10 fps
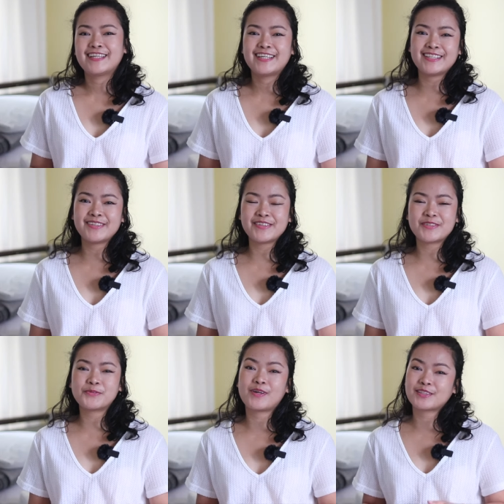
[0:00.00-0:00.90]
Hello
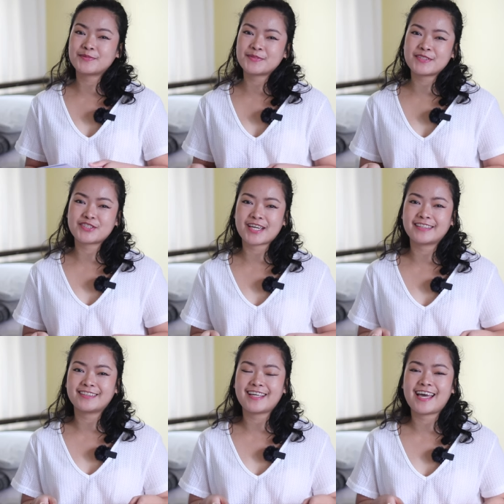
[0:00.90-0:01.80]
you, welcome to my
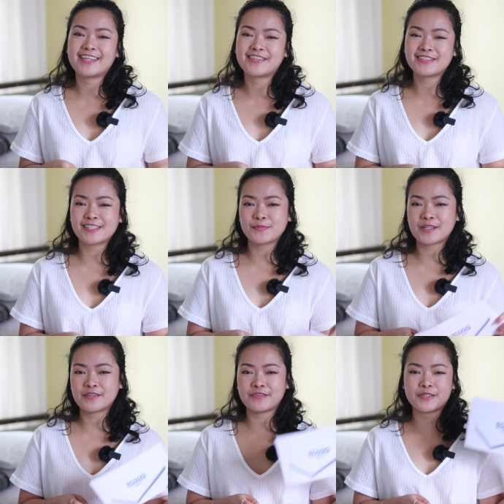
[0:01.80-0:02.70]
channel, and this is
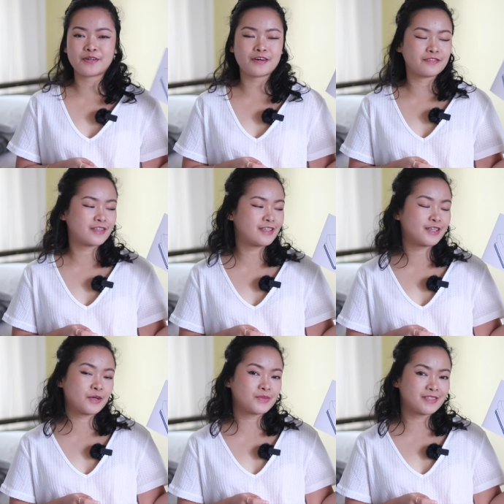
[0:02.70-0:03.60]
my review of the
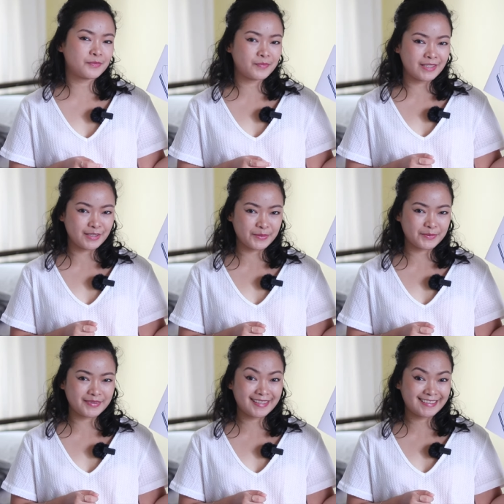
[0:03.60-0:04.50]
Ecosa pillow.